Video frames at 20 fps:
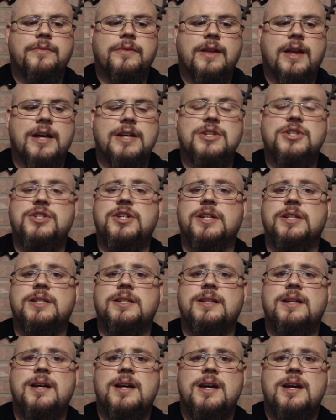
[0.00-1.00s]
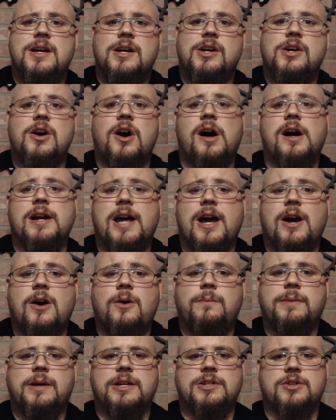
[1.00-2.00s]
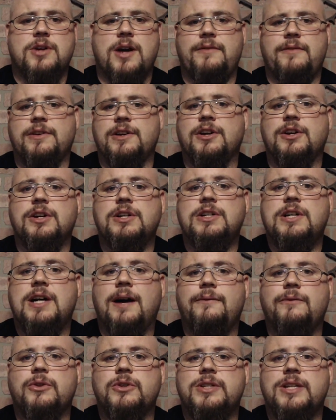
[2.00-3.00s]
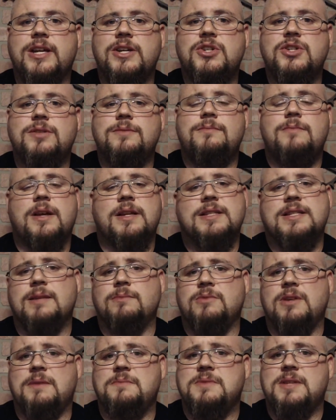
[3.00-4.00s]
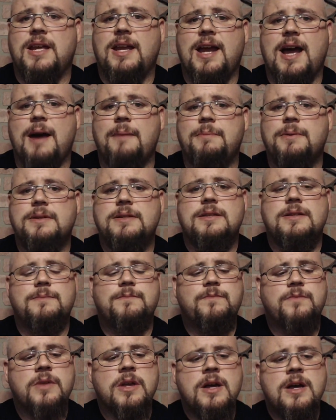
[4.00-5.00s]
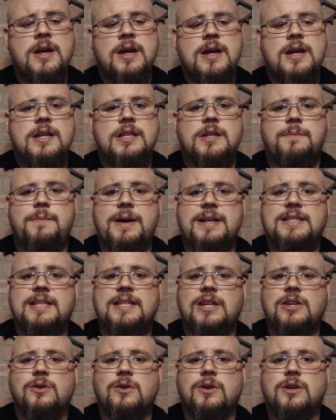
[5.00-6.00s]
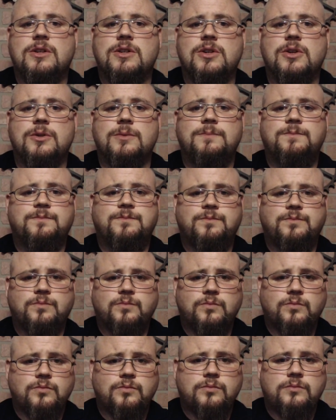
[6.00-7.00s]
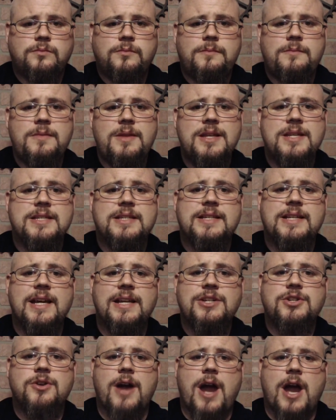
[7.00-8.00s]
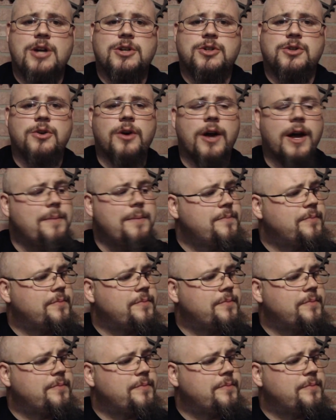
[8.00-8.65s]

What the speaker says: has just gone out because you're having a good conversation, and sometimes that happens, the best thing you can do is to get your ashtray.